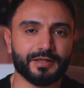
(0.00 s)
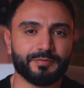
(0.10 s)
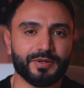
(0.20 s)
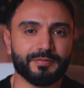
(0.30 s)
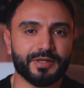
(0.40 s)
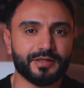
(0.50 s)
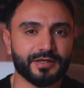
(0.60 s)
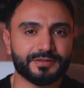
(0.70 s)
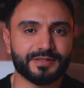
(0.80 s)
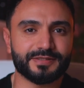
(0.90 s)
implement
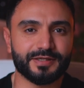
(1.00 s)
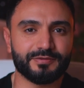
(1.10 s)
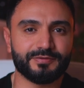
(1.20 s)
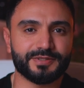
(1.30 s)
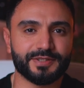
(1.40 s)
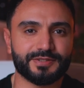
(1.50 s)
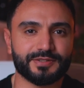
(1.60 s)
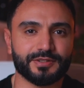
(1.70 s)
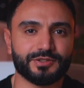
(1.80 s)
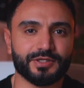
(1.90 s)
other services
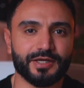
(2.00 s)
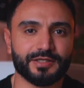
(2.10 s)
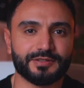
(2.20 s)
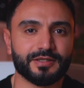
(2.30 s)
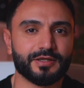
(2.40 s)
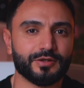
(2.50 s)
such as